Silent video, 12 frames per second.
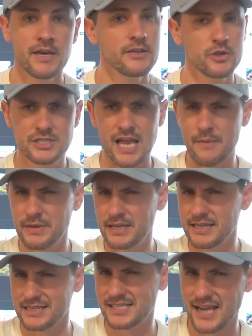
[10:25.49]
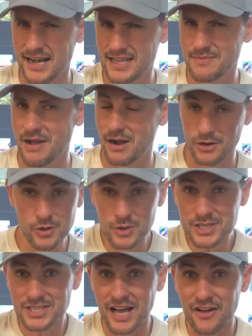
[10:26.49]
You'll stop getting excited about
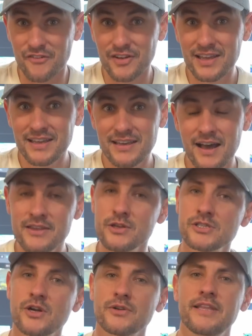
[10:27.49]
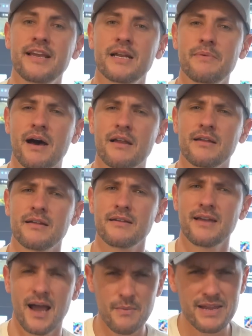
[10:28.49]
cool stuff and you'll start thinking about
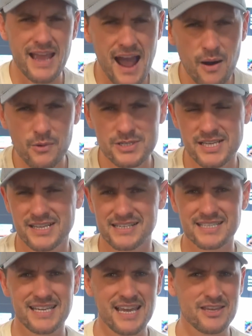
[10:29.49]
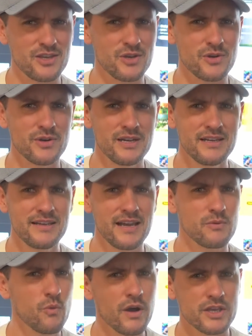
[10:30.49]
how many hours it's gonna take you
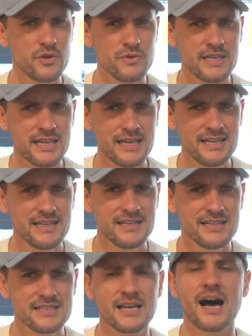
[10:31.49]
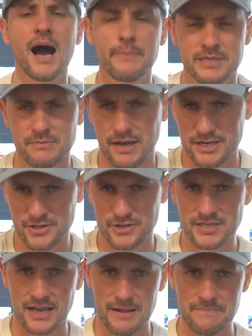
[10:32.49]
and what you need to optimize your
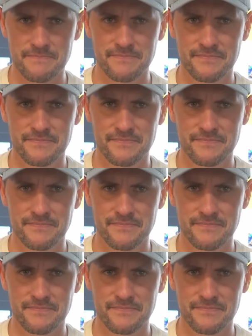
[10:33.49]
time.